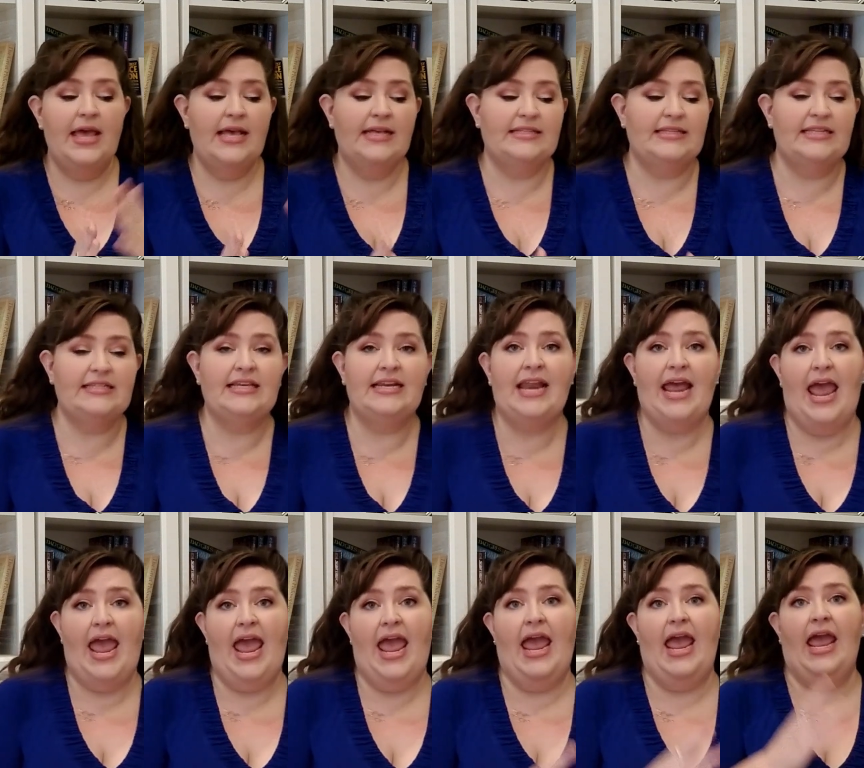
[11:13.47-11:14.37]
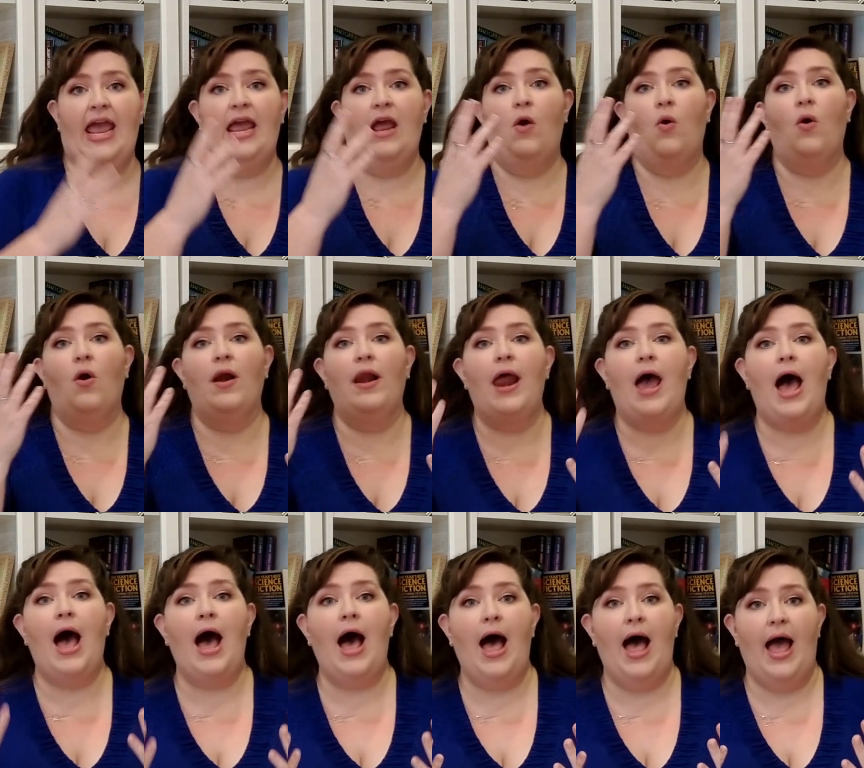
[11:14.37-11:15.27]
Is this an A or an
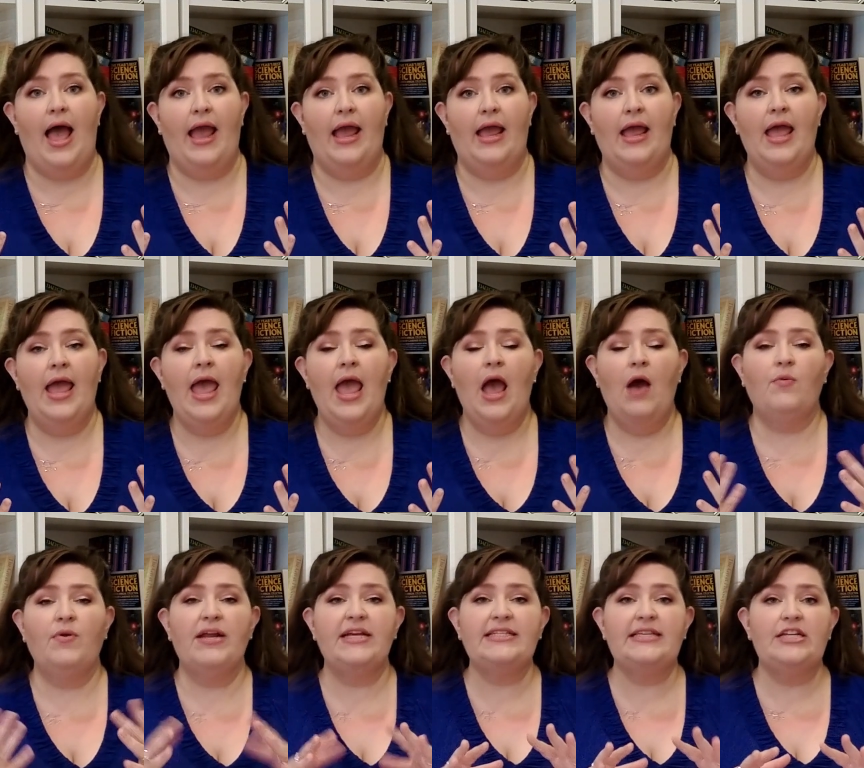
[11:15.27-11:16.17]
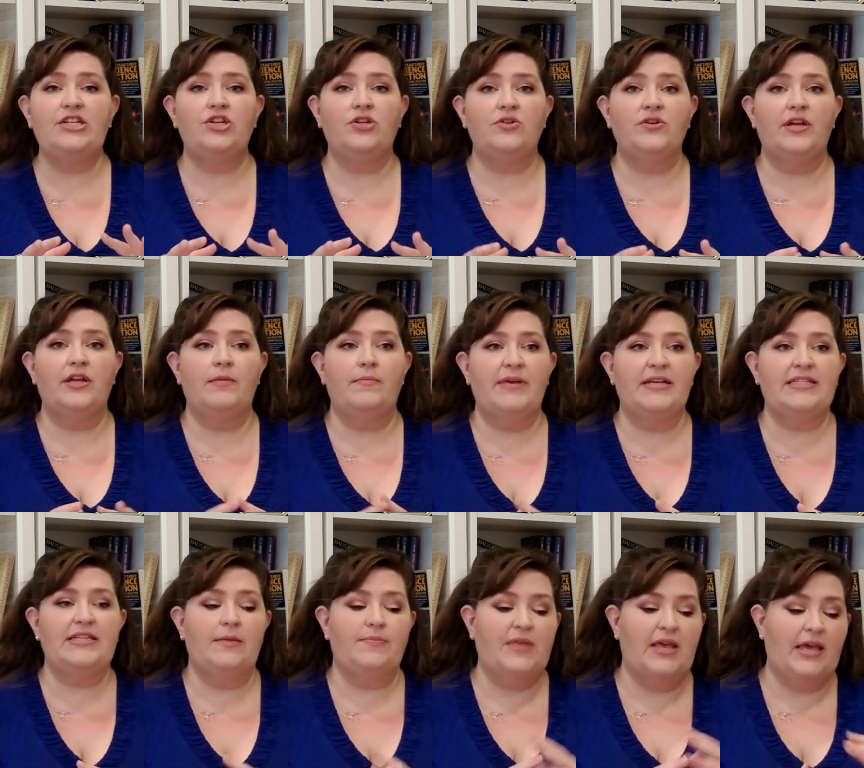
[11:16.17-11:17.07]
I? And when I say children get them
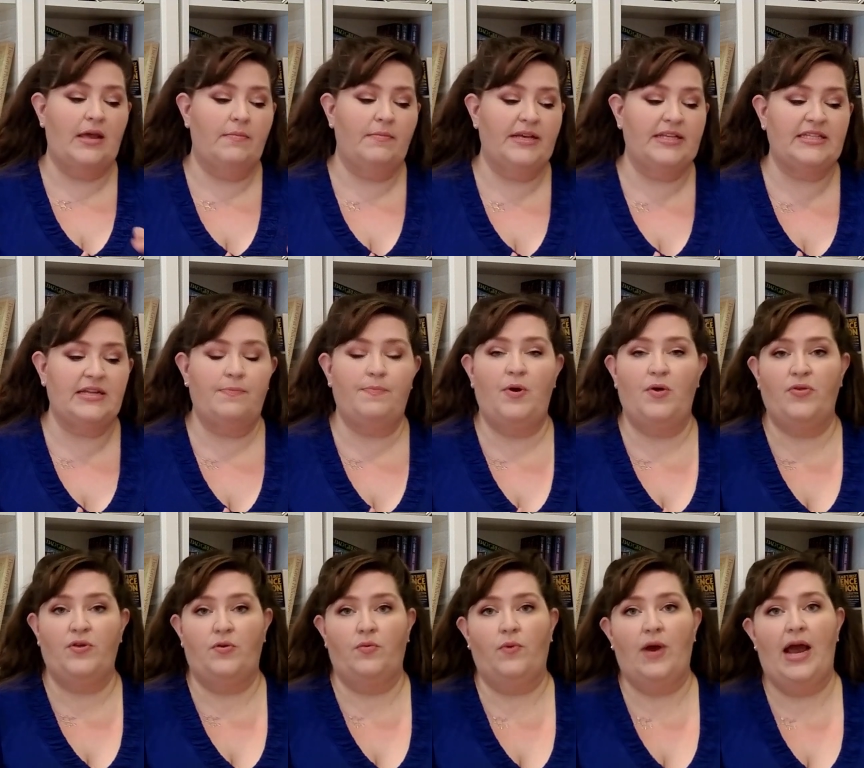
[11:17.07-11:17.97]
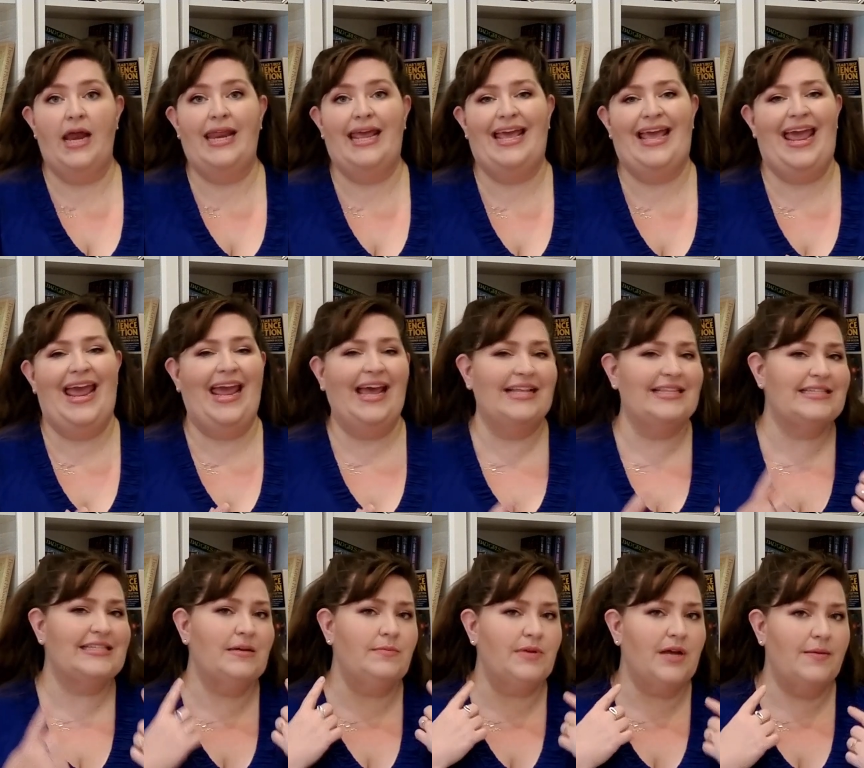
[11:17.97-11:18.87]
mixed up, they get them mixed up both in writing
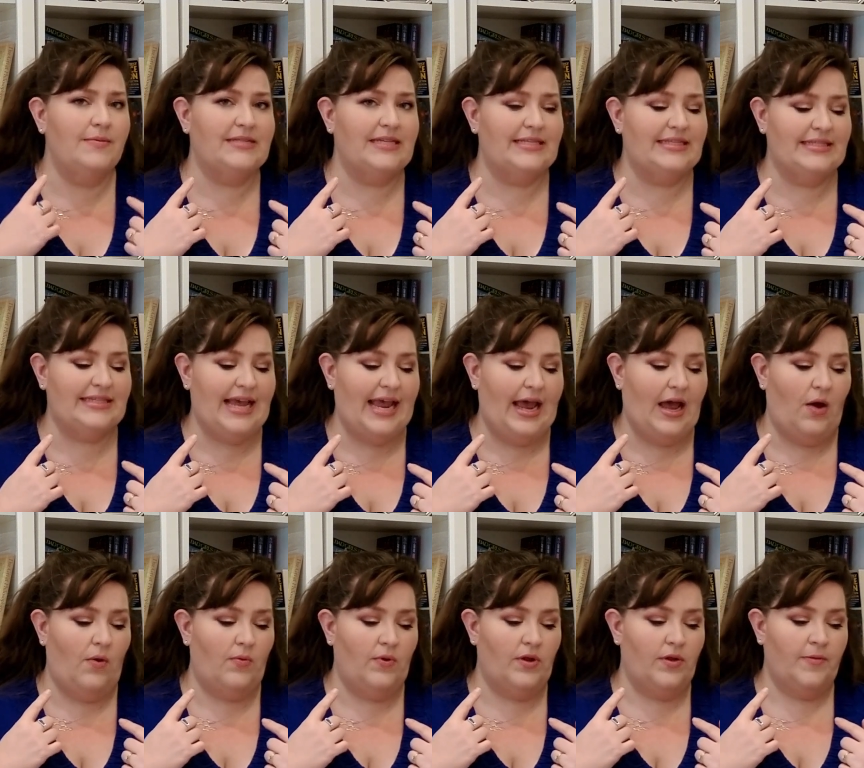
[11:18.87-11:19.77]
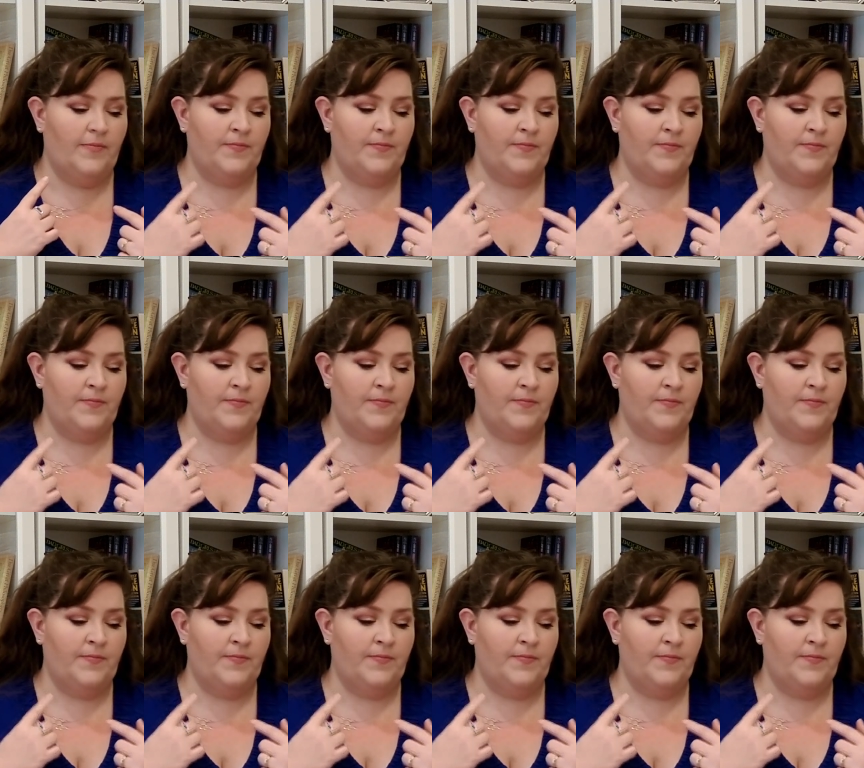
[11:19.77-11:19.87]
and sometimes in sound.